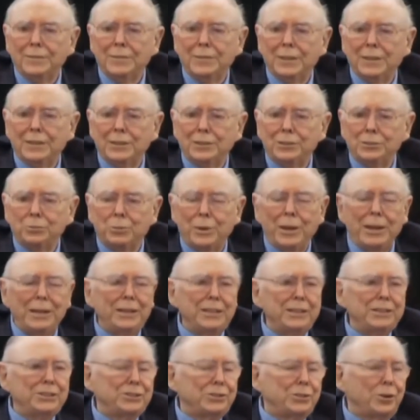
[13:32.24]
It is
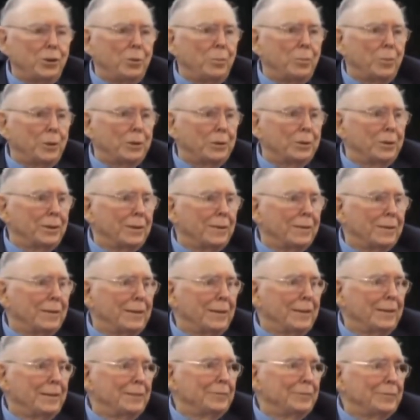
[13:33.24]
really stupid.
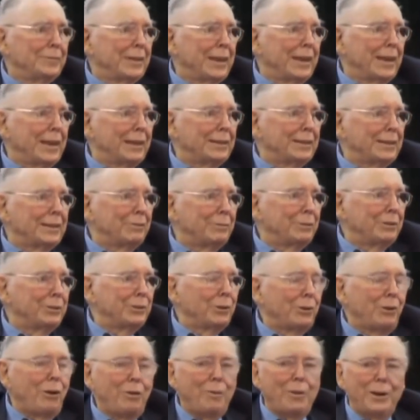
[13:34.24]
And when
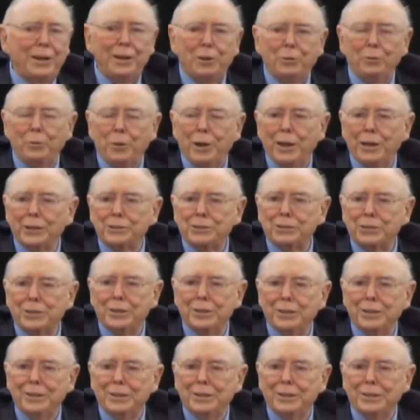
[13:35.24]
you're already rich,